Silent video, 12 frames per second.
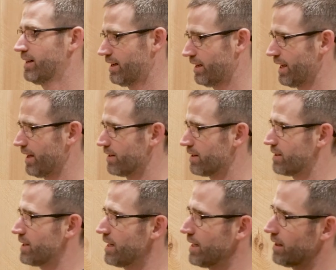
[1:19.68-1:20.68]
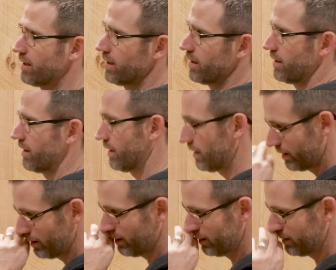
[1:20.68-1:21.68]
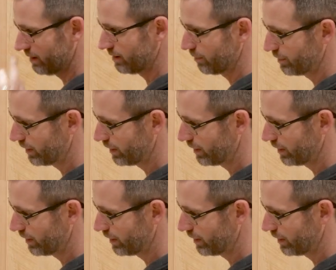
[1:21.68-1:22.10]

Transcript: uh, and the seed uh, system